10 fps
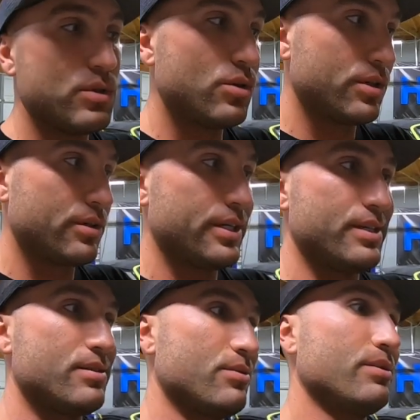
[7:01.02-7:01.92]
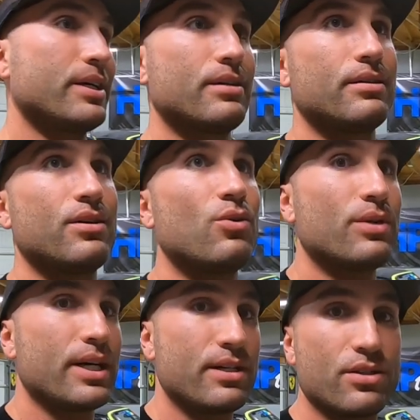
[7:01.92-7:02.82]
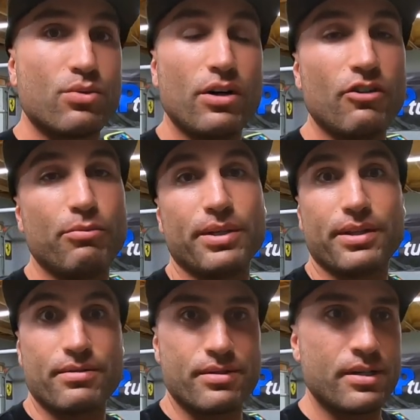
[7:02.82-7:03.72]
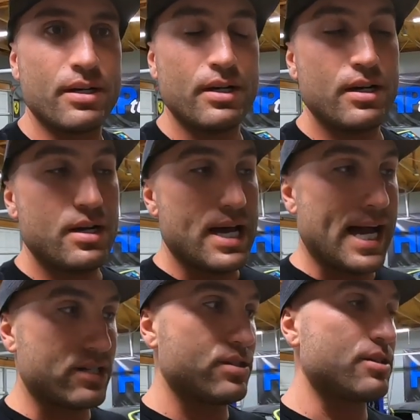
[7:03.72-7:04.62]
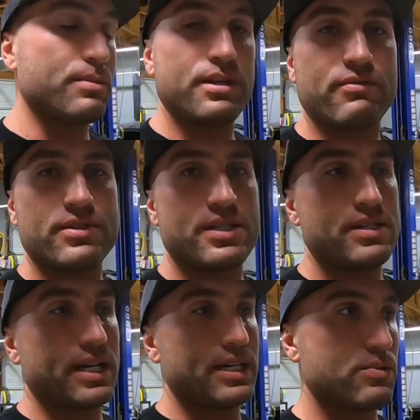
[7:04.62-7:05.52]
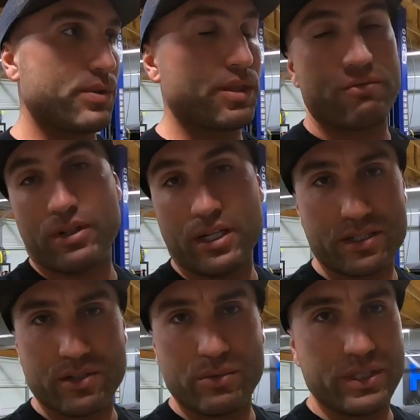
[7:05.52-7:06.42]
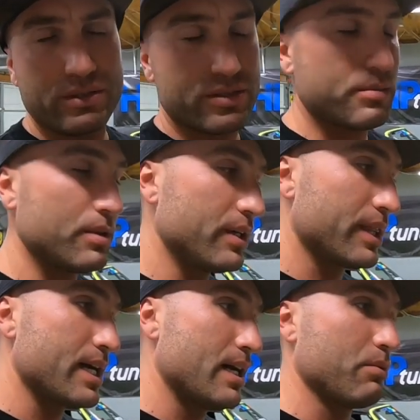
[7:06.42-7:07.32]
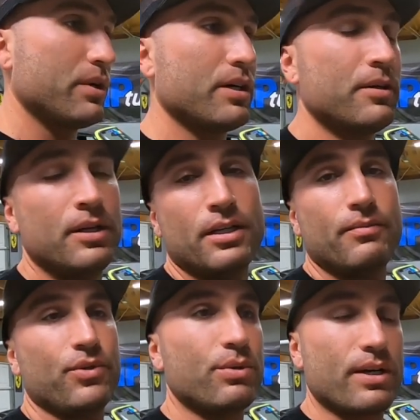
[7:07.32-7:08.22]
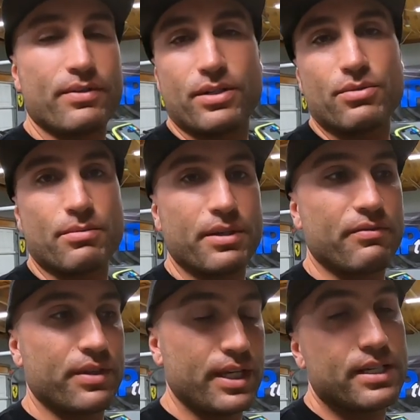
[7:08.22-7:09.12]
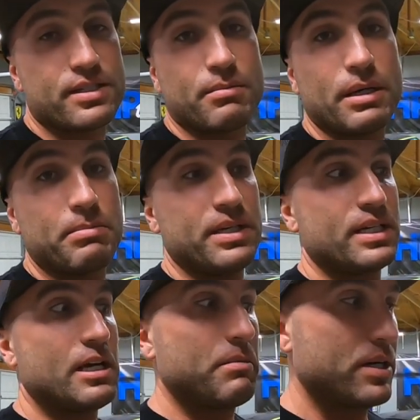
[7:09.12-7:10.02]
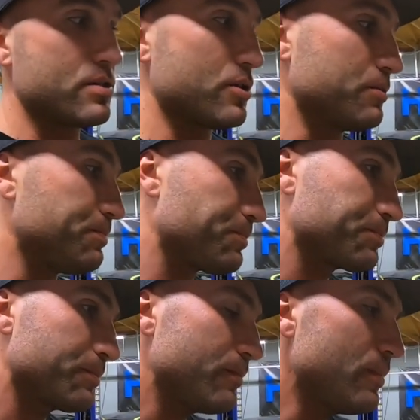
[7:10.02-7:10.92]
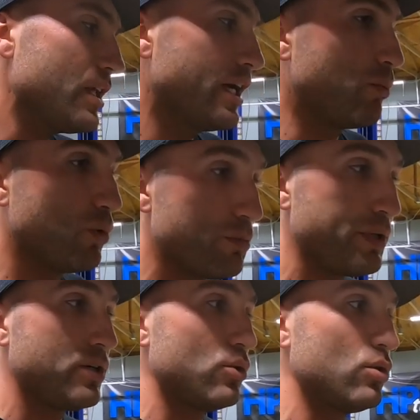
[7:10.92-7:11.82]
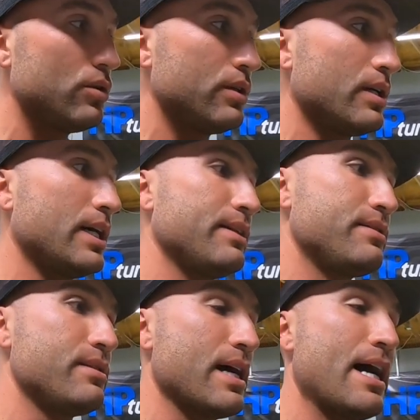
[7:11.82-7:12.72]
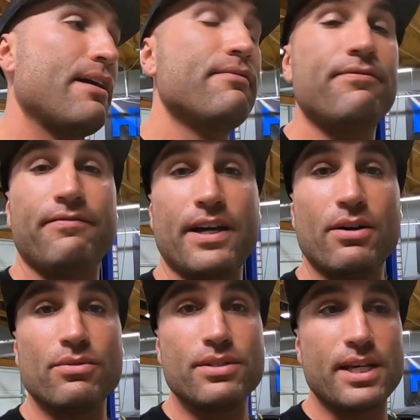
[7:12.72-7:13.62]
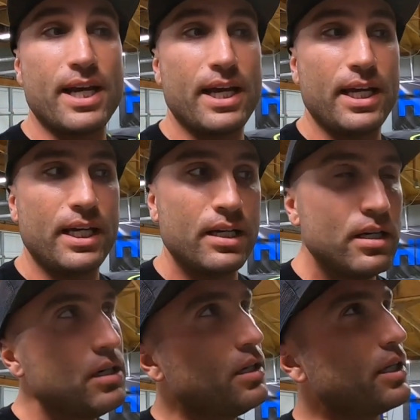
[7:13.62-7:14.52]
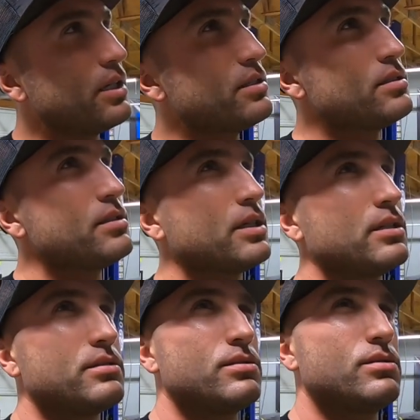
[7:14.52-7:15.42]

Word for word: motor into like an 09 to 12 but there's actually some differences i guess with the reluctor wheel or something like that where you would have to do some different things and it might be a nightmare so it would be cool i have found a i think it's like a